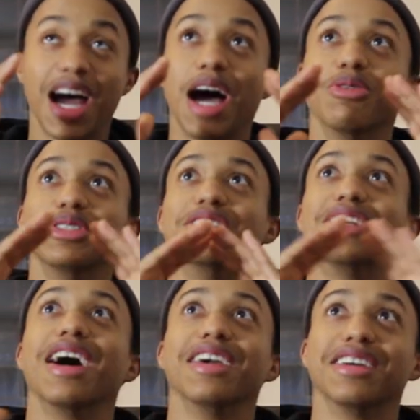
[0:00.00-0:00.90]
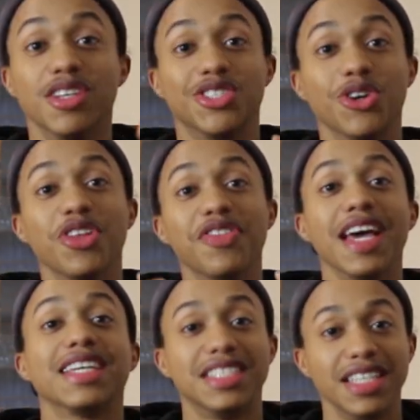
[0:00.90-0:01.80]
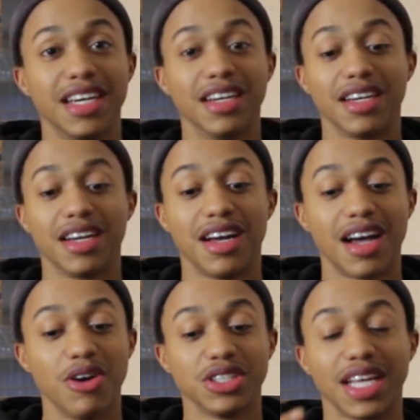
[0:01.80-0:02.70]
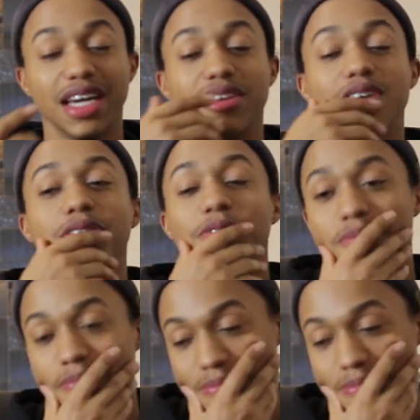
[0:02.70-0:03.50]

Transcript: I was dying. So the next year, I was like, yo,